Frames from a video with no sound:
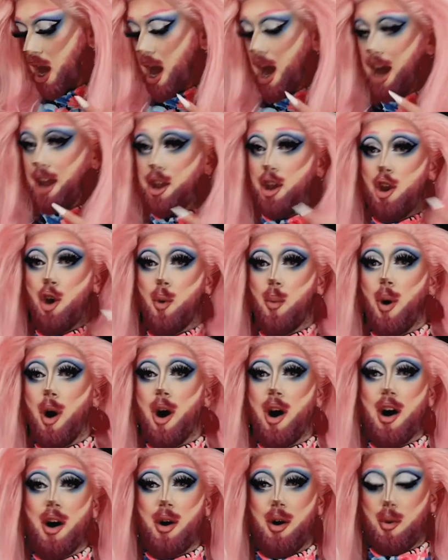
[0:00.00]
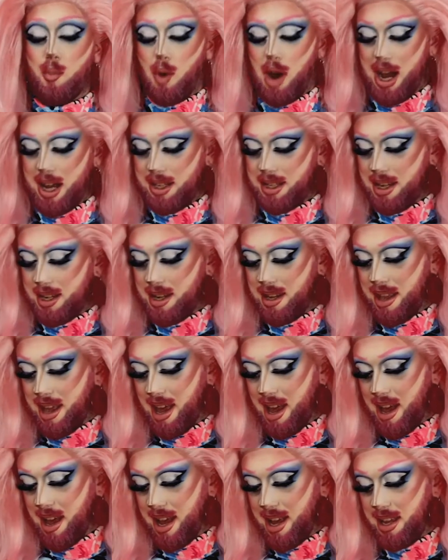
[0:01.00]
You know what I say to
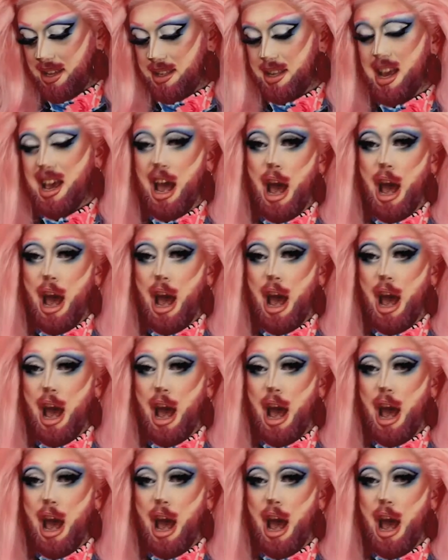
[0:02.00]
that is,